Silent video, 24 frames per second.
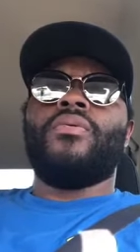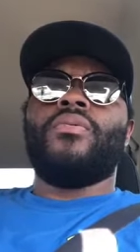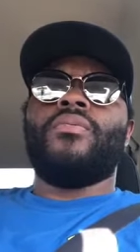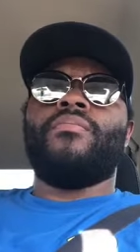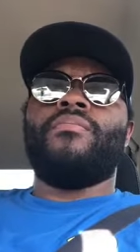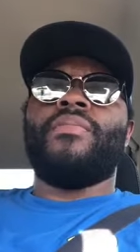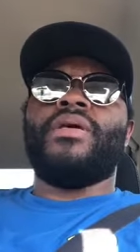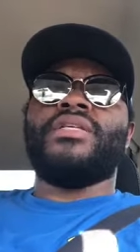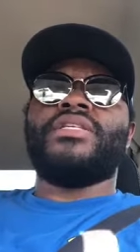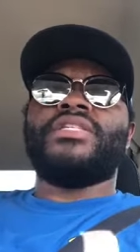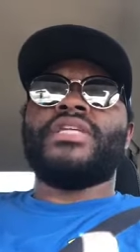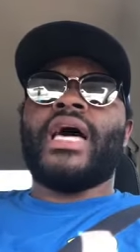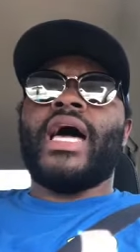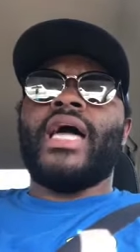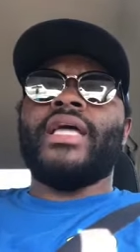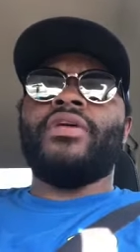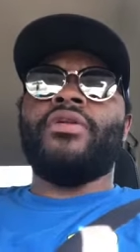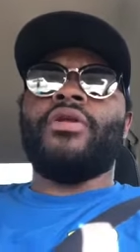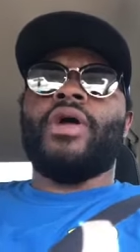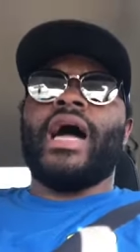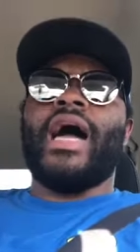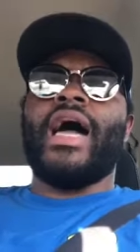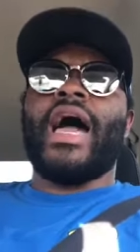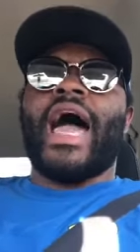been signed. You
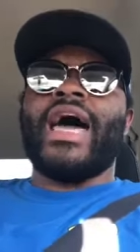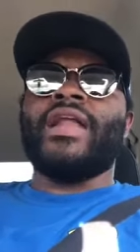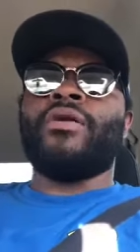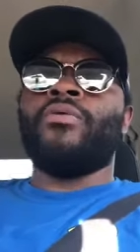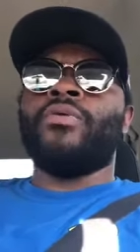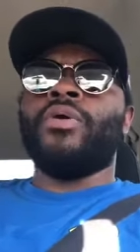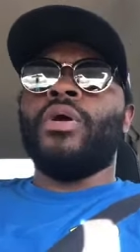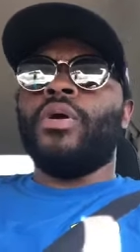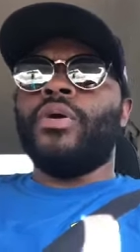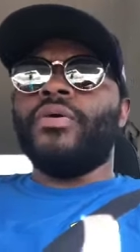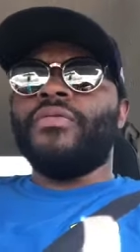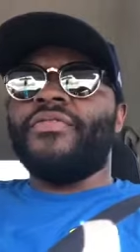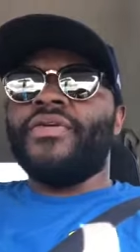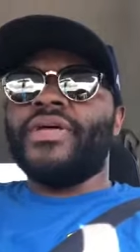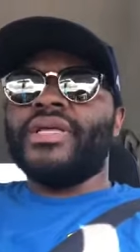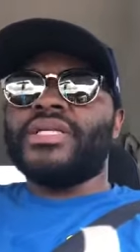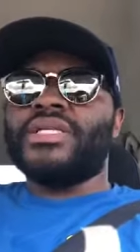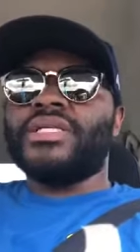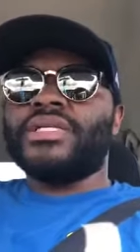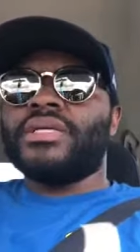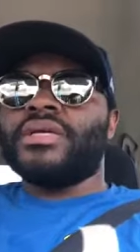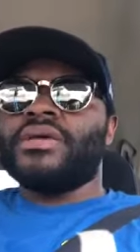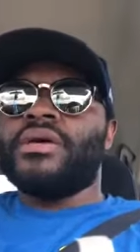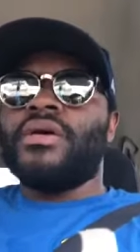know, I, I don't know if
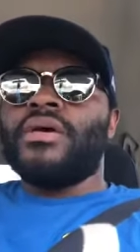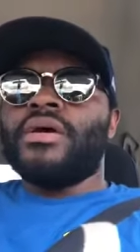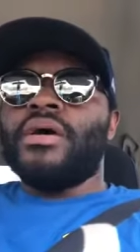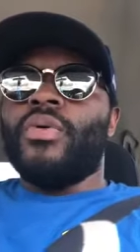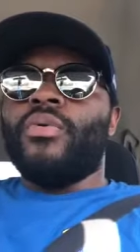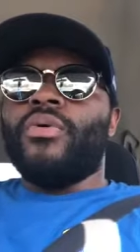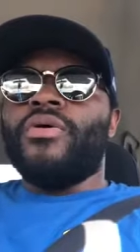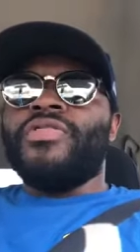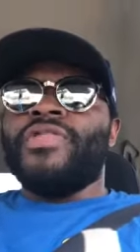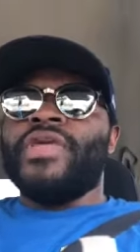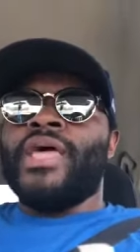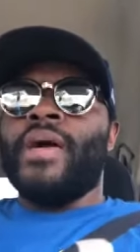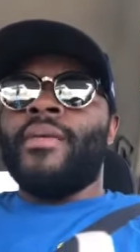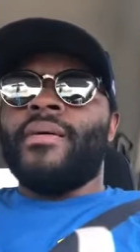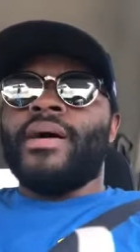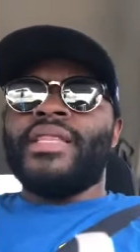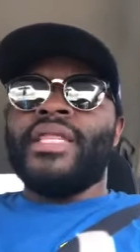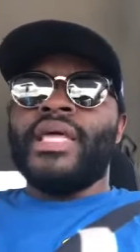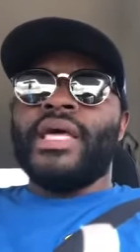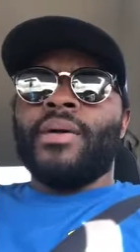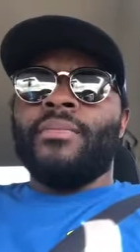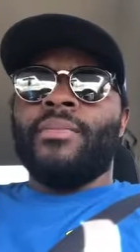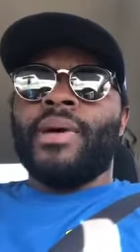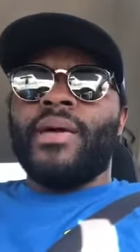it's with him, I
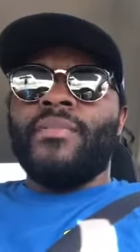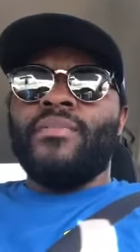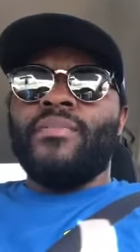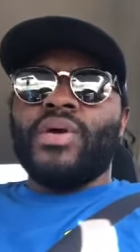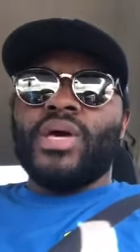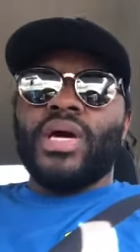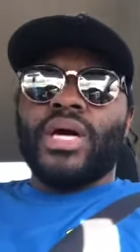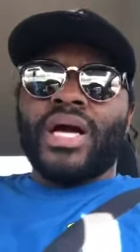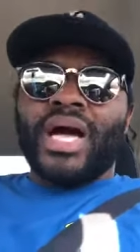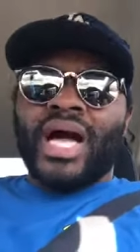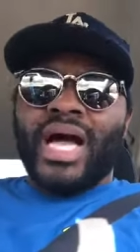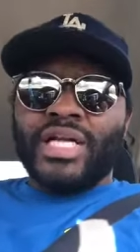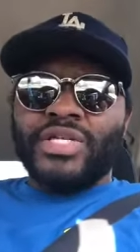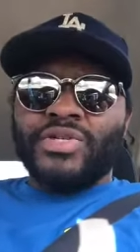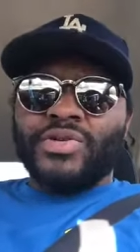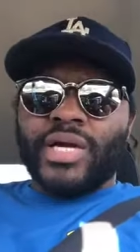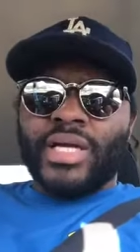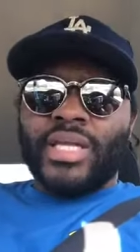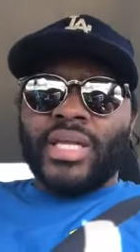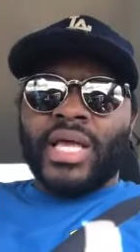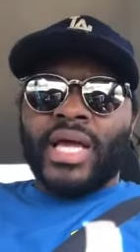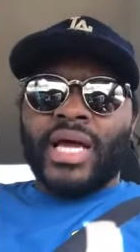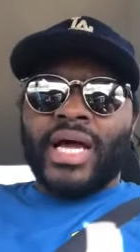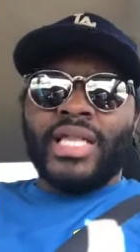think it might be a
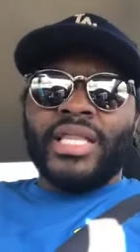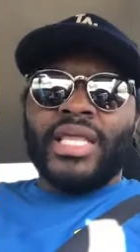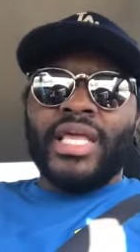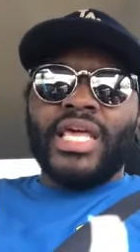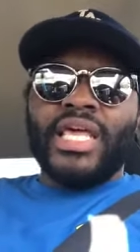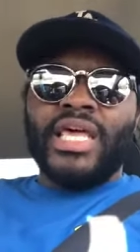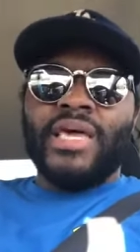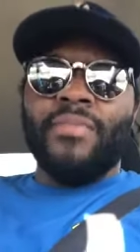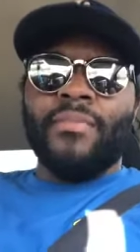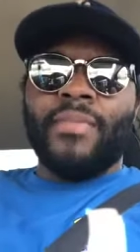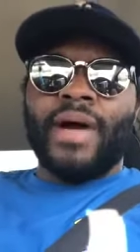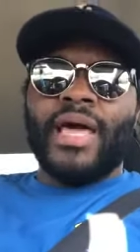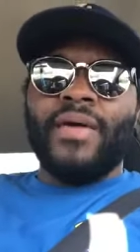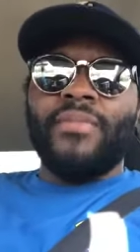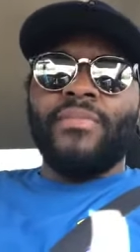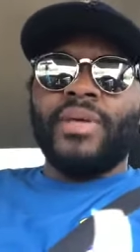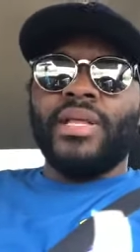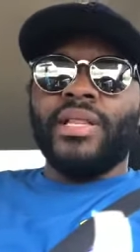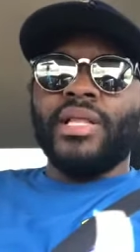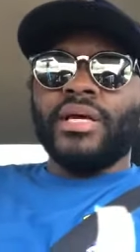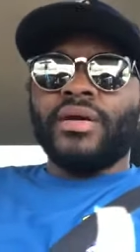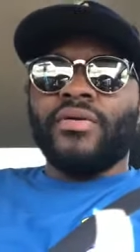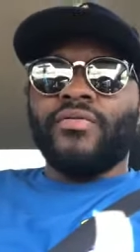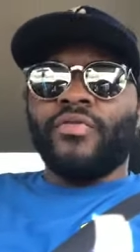contract thing. I think he might be
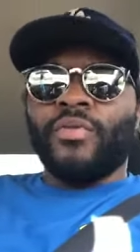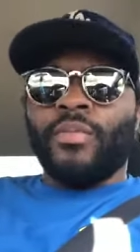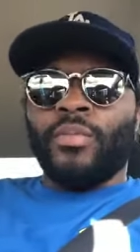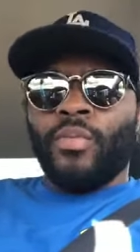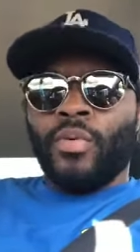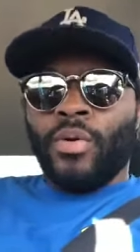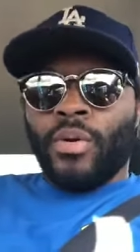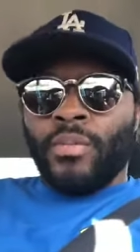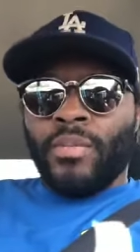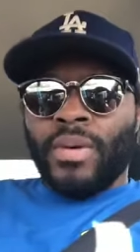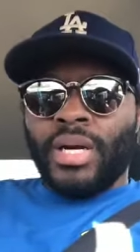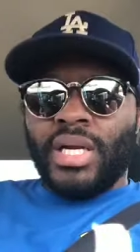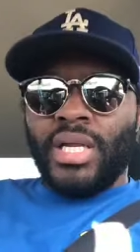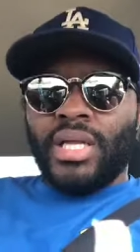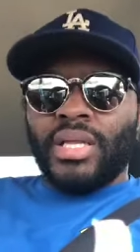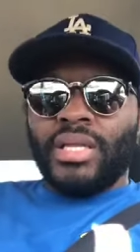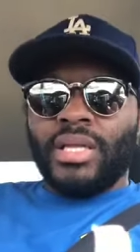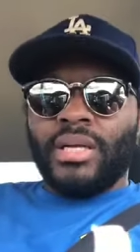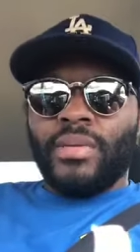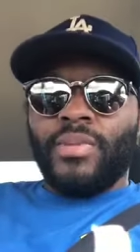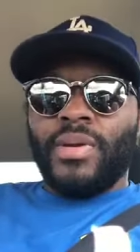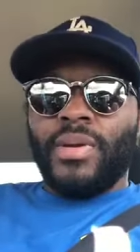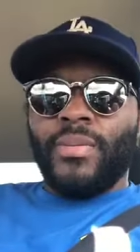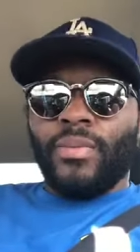looking for more money
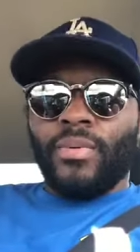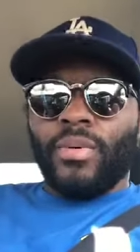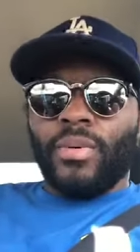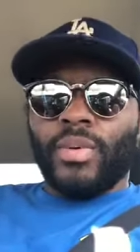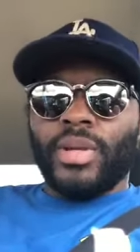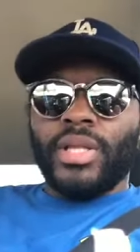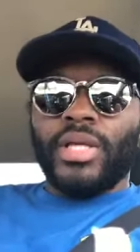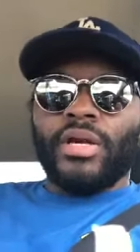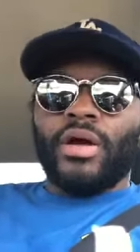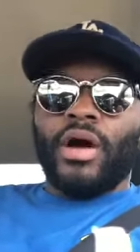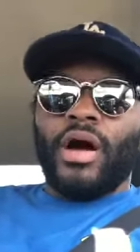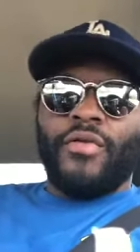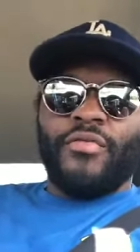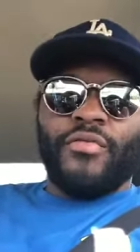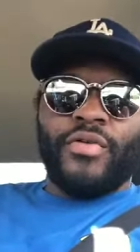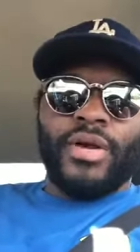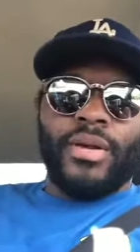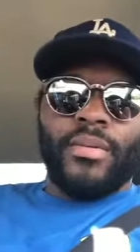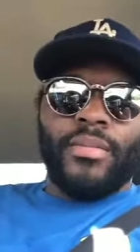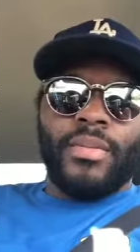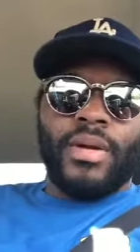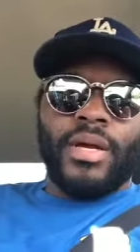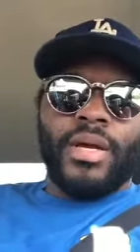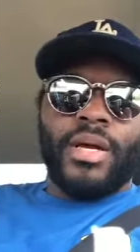than people were willing to offer
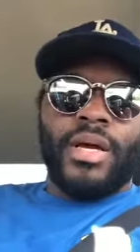him.